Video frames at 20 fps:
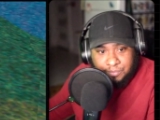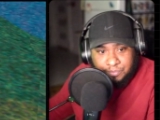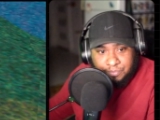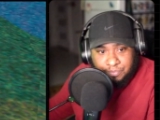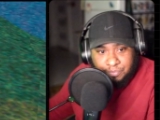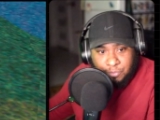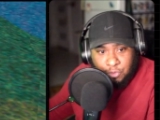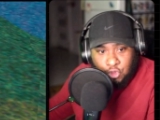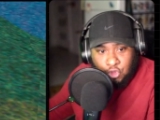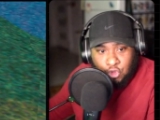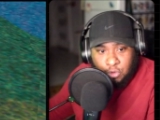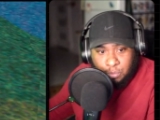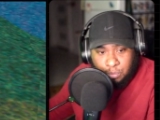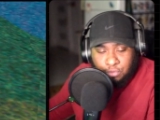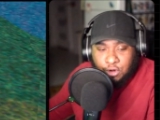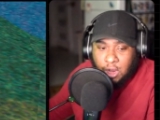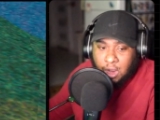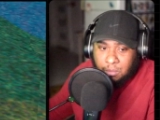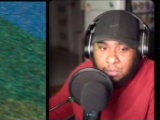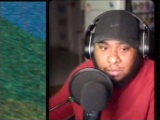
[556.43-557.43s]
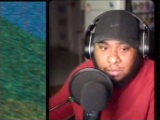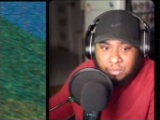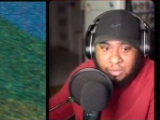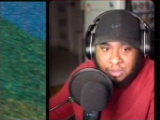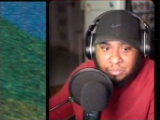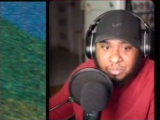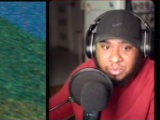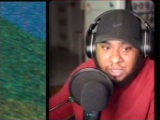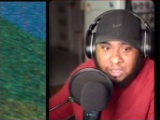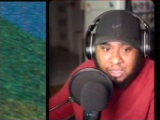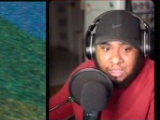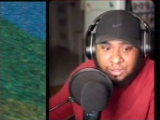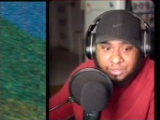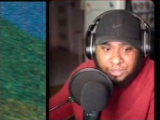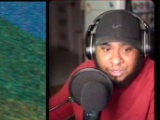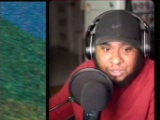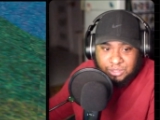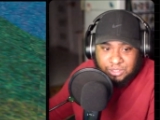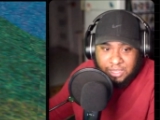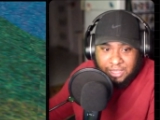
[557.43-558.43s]
you'll probably be in
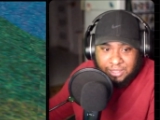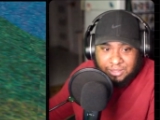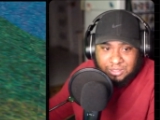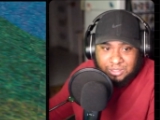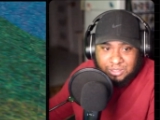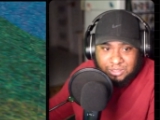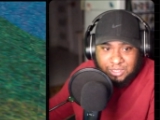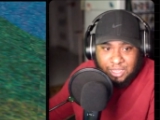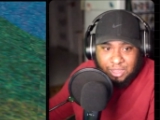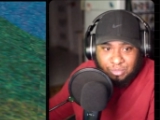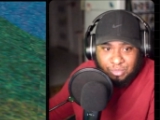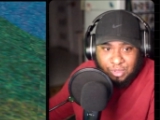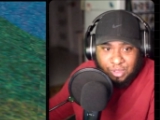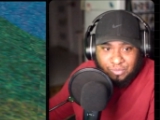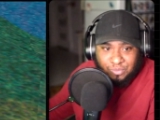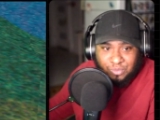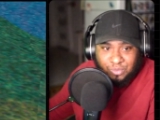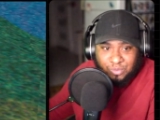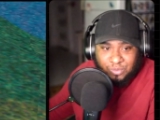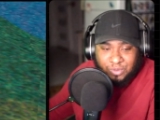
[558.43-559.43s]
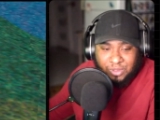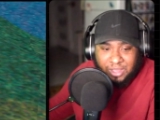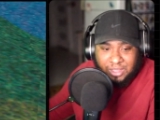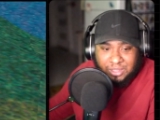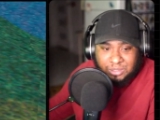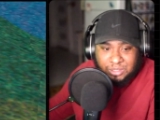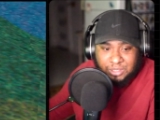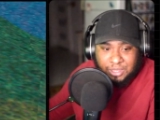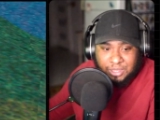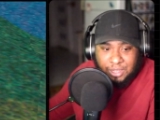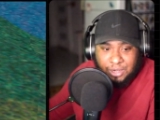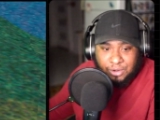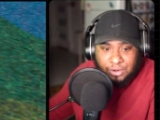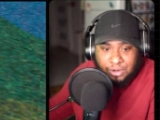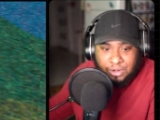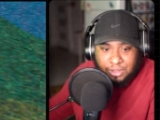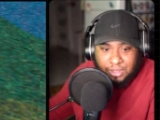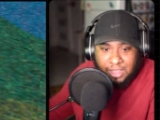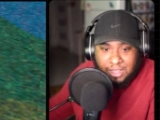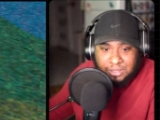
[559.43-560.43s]
this at the same level as the
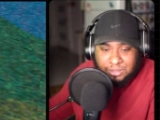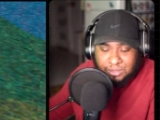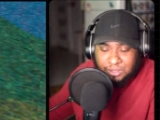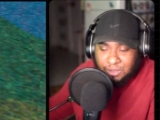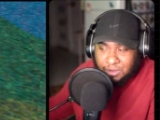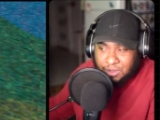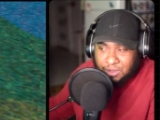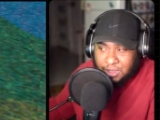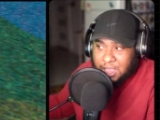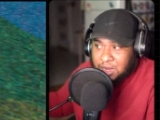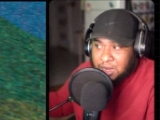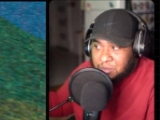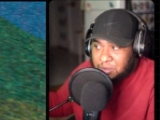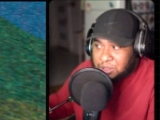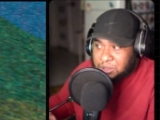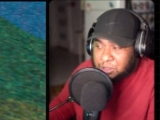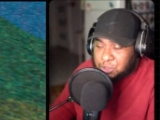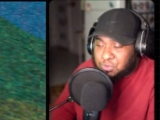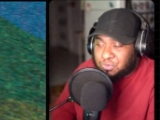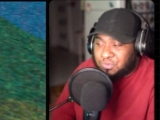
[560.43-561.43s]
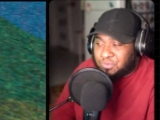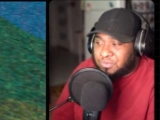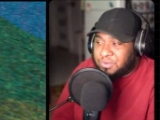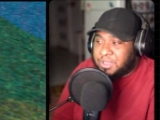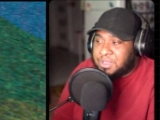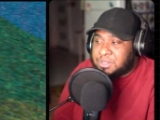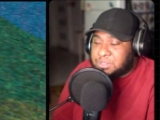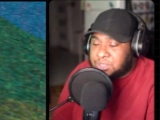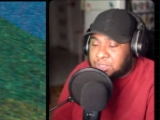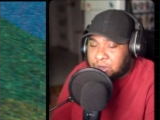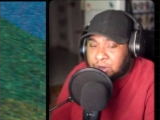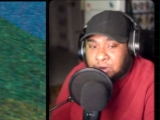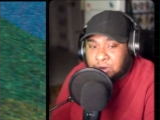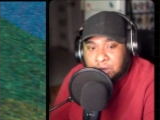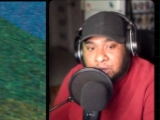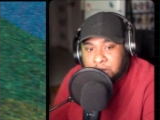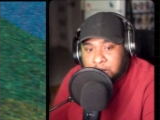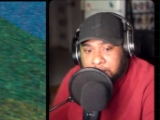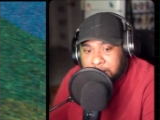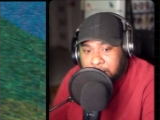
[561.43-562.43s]
enemies that you face here
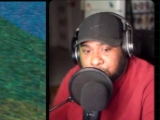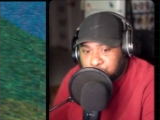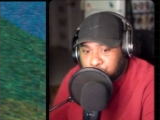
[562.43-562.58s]
as you